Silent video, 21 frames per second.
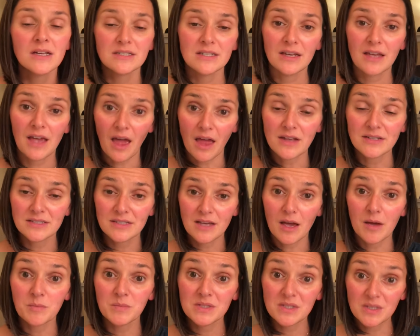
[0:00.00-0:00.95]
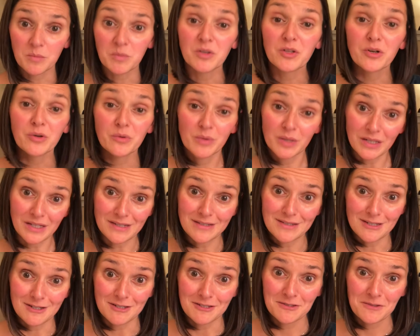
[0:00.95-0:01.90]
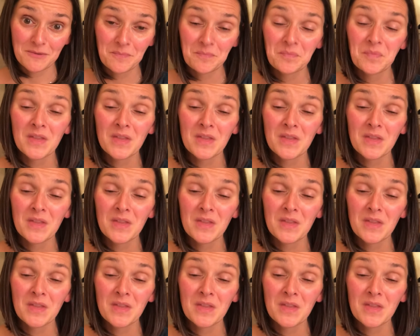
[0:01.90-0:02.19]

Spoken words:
to get similar releases.